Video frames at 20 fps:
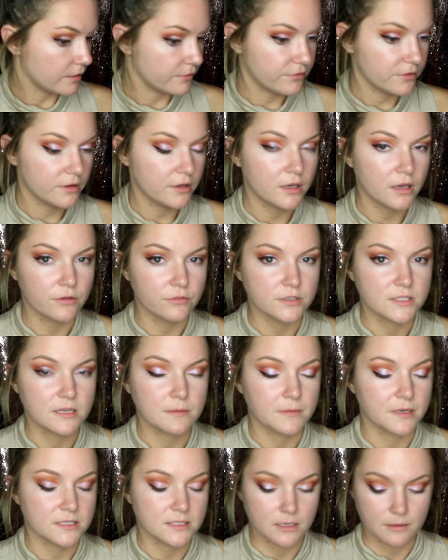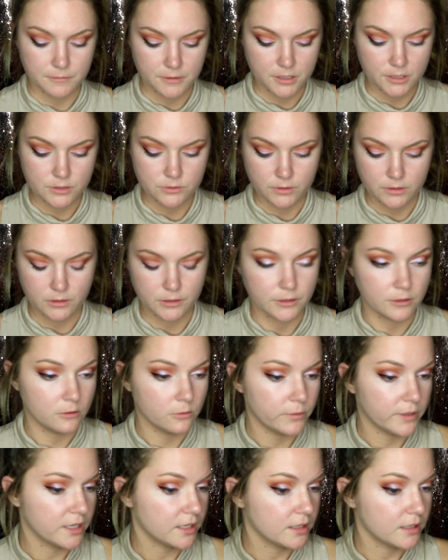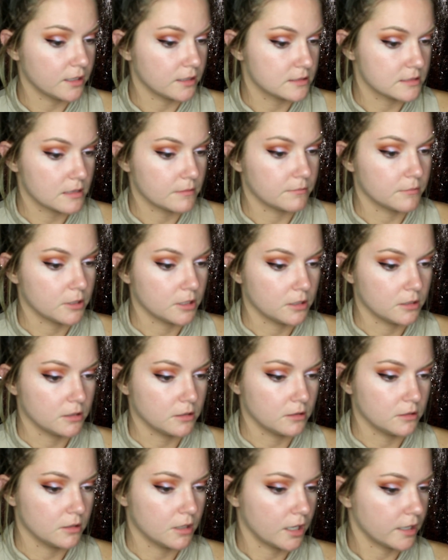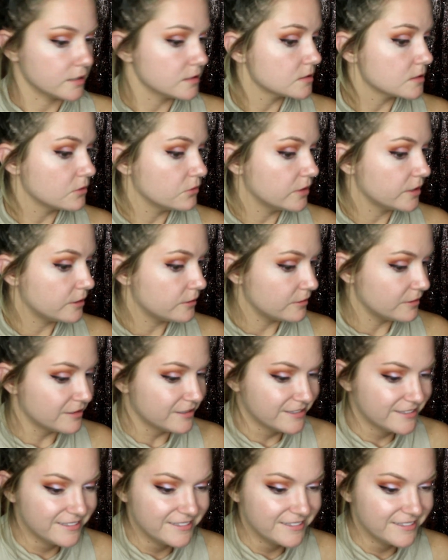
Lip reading: I feel like every time I say I'm going to do a little wing, it ends up not so little.